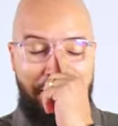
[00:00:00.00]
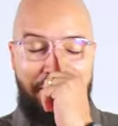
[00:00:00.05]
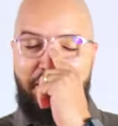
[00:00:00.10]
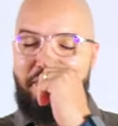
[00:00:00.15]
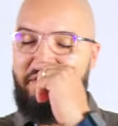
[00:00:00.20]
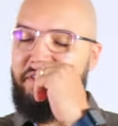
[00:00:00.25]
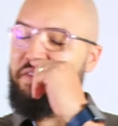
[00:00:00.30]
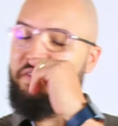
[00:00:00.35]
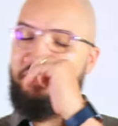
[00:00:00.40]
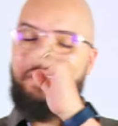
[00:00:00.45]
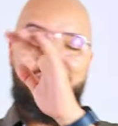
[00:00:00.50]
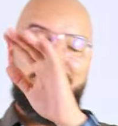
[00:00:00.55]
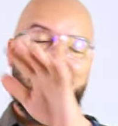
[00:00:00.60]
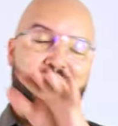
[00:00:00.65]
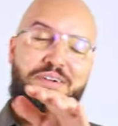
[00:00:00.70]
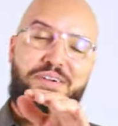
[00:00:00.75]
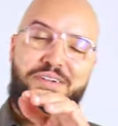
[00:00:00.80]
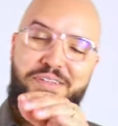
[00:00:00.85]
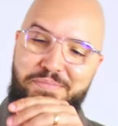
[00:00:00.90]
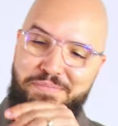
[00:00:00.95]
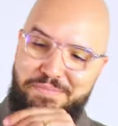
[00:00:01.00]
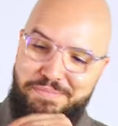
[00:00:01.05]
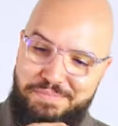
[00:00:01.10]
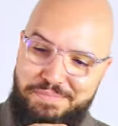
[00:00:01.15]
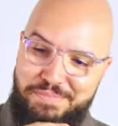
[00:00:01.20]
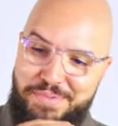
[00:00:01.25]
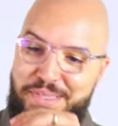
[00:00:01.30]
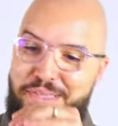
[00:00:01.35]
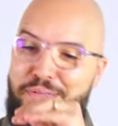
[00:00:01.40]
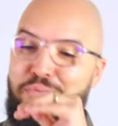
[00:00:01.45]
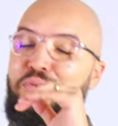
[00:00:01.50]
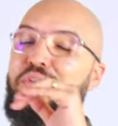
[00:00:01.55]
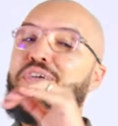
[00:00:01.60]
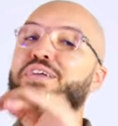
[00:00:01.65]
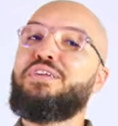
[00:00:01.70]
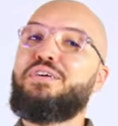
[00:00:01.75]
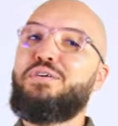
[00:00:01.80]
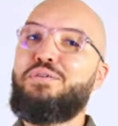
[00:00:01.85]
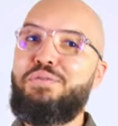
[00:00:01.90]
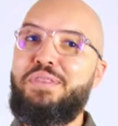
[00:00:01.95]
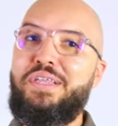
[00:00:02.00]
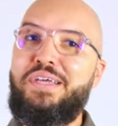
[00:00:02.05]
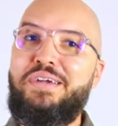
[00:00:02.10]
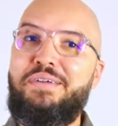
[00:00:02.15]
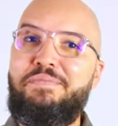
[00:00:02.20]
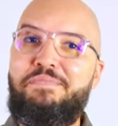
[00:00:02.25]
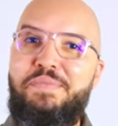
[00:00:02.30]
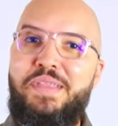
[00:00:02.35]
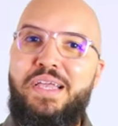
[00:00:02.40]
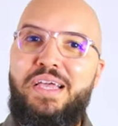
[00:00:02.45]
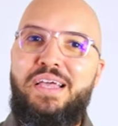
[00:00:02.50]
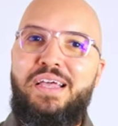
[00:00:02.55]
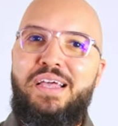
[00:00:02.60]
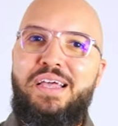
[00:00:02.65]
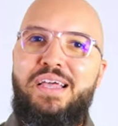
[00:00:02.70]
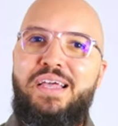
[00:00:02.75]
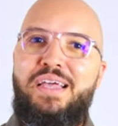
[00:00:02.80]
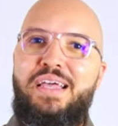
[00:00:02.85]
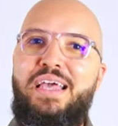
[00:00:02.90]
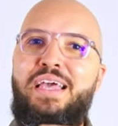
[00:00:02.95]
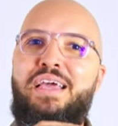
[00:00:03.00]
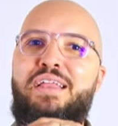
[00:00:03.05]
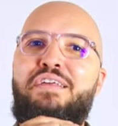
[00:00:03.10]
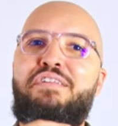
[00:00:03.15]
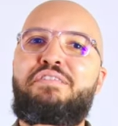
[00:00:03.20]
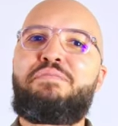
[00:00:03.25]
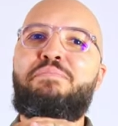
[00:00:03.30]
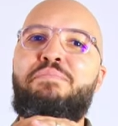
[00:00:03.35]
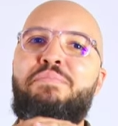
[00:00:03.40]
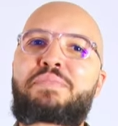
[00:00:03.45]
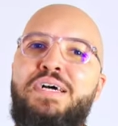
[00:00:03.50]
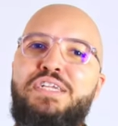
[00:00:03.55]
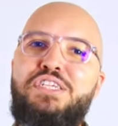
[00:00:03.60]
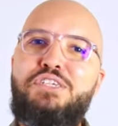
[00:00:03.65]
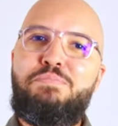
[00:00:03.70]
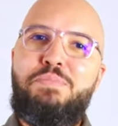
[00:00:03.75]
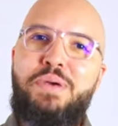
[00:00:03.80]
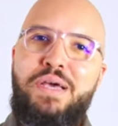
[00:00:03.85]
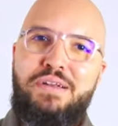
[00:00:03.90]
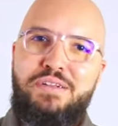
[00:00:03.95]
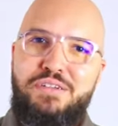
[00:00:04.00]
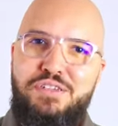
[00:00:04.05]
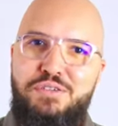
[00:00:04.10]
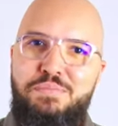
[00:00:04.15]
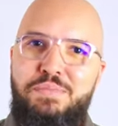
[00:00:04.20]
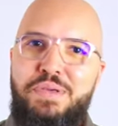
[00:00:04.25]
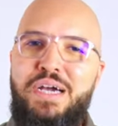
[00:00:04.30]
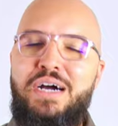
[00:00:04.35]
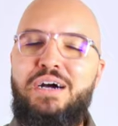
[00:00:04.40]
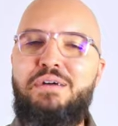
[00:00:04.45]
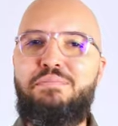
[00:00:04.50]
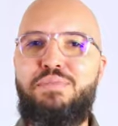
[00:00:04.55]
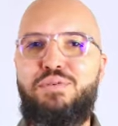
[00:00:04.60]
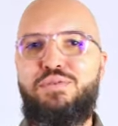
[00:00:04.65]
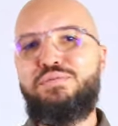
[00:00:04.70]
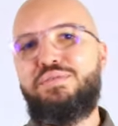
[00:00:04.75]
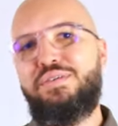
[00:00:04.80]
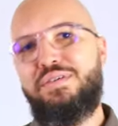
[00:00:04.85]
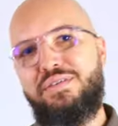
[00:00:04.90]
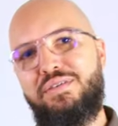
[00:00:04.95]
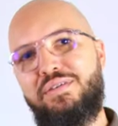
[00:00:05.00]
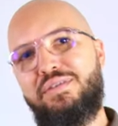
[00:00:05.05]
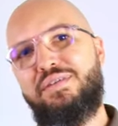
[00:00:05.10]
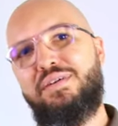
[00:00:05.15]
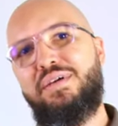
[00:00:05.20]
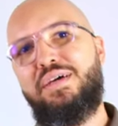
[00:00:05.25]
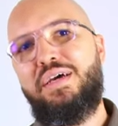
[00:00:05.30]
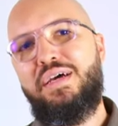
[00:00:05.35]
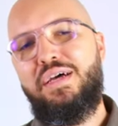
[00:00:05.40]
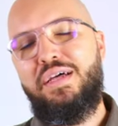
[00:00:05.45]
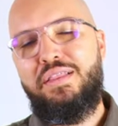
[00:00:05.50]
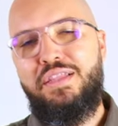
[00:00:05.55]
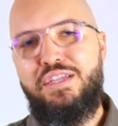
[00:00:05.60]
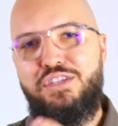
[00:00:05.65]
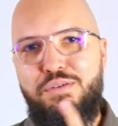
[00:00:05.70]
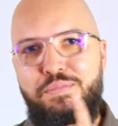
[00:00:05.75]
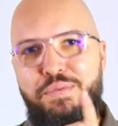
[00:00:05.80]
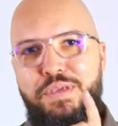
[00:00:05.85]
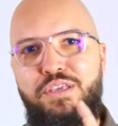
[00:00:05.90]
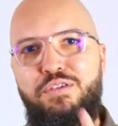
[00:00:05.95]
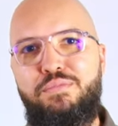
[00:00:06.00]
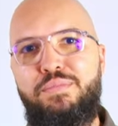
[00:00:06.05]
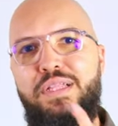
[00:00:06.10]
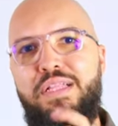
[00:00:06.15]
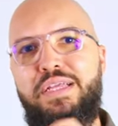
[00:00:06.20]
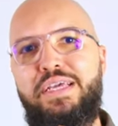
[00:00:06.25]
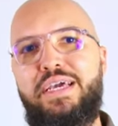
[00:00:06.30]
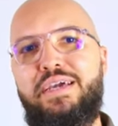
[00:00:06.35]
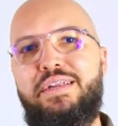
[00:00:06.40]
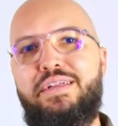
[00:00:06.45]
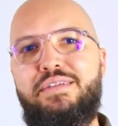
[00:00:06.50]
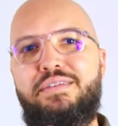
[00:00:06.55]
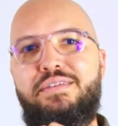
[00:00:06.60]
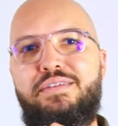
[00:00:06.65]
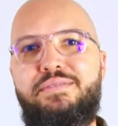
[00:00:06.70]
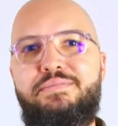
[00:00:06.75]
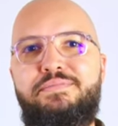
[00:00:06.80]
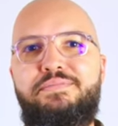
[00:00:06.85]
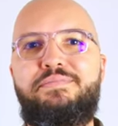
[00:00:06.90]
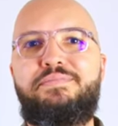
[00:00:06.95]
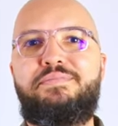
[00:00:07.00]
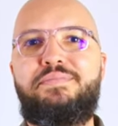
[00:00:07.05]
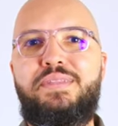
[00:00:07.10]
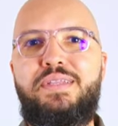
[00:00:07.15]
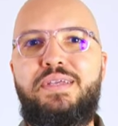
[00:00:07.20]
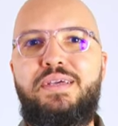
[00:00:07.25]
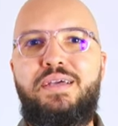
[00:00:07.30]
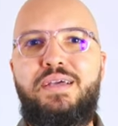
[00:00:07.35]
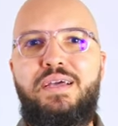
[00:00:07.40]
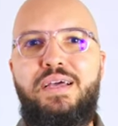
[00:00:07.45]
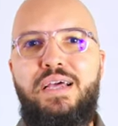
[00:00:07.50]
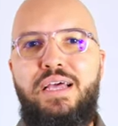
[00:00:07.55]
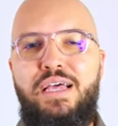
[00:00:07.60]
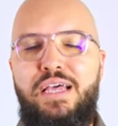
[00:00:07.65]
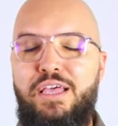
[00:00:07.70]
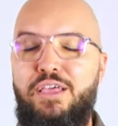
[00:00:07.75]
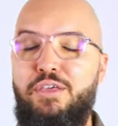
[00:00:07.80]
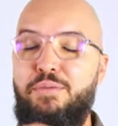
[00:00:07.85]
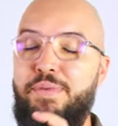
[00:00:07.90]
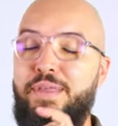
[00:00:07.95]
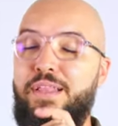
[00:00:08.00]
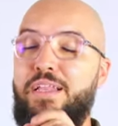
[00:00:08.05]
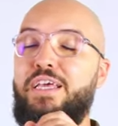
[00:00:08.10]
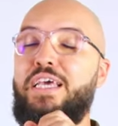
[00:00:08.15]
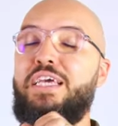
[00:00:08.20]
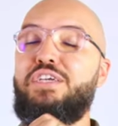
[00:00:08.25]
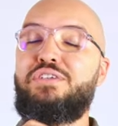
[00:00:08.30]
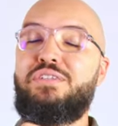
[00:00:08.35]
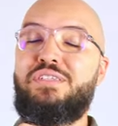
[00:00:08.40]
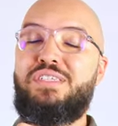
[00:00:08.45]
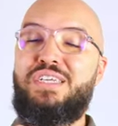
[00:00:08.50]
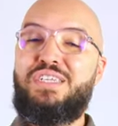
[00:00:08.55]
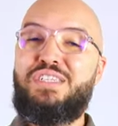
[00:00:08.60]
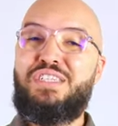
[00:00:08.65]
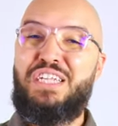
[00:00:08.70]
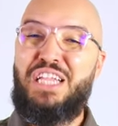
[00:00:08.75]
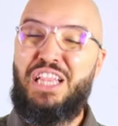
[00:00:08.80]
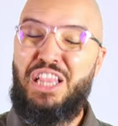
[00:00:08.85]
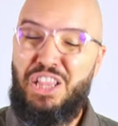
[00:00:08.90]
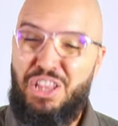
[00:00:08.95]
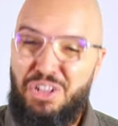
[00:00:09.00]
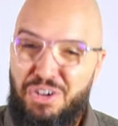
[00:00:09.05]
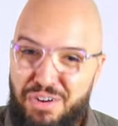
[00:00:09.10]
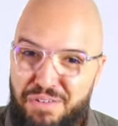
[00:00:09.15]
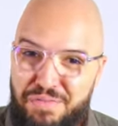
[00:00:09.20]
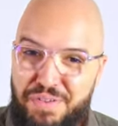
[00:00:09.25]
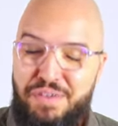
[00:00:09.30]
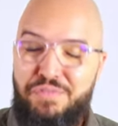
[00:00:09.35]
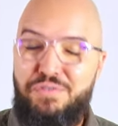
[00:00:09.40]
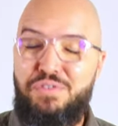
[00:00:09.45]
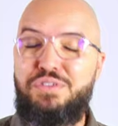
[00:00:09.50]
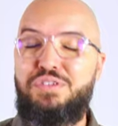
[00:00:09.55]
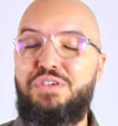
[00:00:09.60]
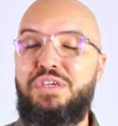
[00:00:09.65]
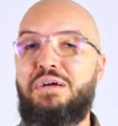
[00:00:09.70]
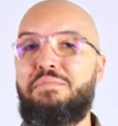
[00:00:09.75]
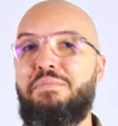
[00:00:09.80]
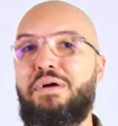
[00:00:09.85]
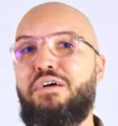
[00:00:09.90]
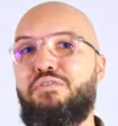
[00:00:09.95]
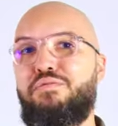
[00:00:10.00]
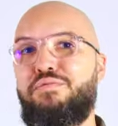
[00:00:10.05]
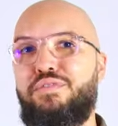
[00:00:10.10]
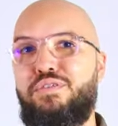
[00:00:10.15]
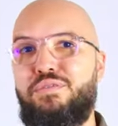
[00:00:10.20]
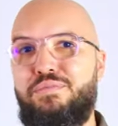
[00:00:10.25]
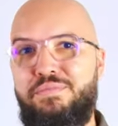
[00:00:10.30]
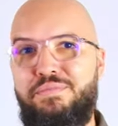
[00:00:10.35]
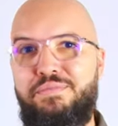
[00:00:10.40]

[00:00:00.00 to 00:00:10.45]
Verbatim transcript: this is going to hurt, but we're going to go there. It is much better to be humbled than to be humiliated. Humiliation takes a lot of effort to come out from.